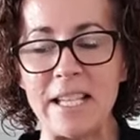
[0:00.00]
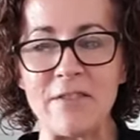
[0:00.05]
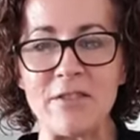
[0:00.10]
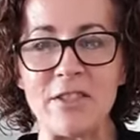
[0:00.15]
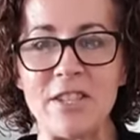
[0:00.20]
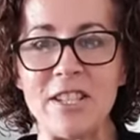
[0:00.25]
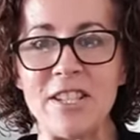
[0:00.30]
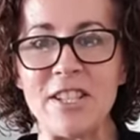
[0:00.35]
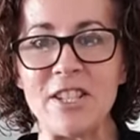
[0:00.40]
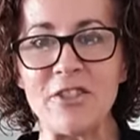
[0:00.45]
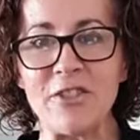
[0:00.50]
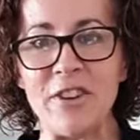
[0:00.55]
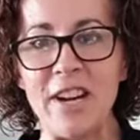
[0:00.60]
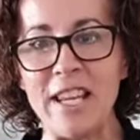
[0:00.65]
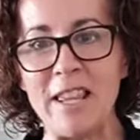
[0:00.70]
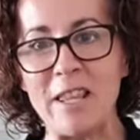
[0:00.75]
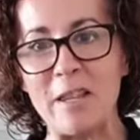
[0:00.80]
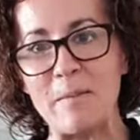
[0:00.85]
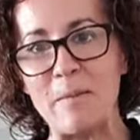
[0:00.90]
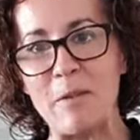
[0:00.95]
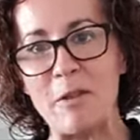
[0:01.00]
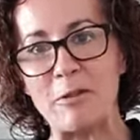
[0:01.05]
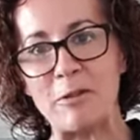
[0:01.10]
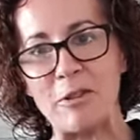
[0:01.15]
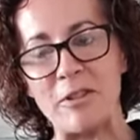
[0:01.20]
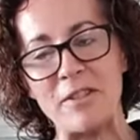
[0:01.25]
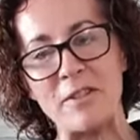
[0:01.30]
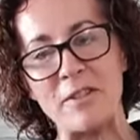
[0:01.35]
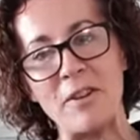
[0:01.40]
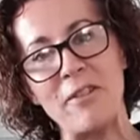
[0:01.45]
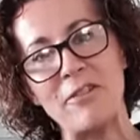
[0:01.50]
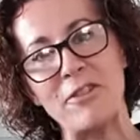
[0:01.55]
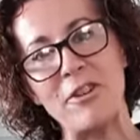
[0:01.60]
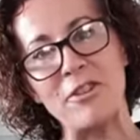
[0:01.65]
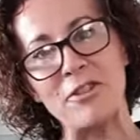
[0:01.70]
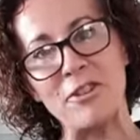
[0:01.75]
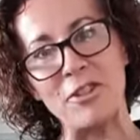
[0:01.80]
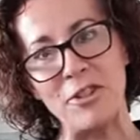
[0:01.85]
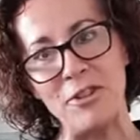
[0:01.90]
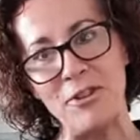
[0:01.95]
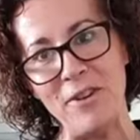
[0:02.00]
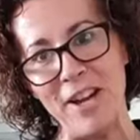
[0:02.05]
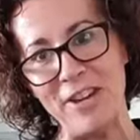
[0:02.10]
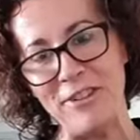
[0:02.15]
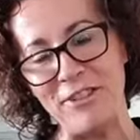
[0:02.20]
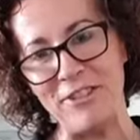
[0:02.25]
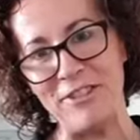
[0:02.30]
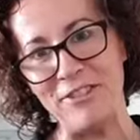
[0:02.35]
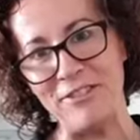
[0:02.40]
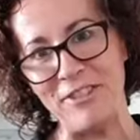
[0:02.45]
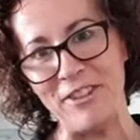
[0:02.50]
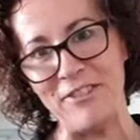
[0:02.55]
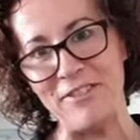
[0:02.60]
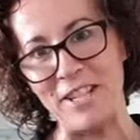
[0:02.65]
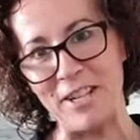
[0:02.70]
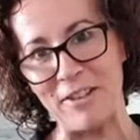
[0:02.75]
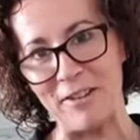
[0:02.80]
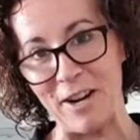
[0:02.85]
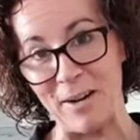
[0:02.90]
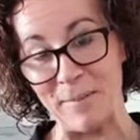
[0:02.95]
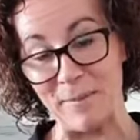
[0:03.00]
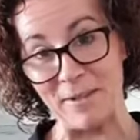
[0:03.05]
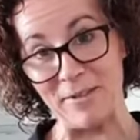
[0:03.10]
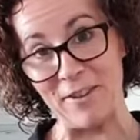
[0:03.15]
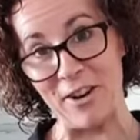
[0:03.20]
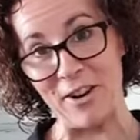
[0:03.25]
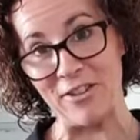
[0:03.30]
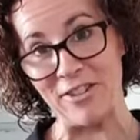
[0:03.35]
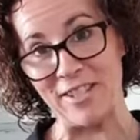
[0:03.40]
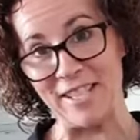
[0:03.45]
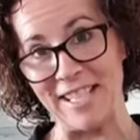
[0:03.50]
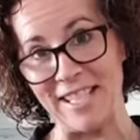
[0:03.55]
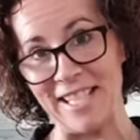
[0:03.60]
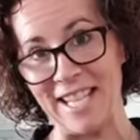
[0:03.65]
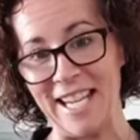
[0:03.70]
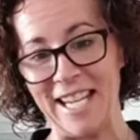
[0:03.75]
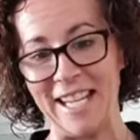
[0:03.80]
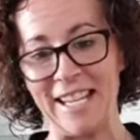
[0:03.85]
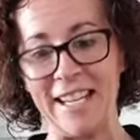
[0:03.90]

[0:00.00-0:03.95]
I've just strained them through. So I've got 250 grams of oats in here.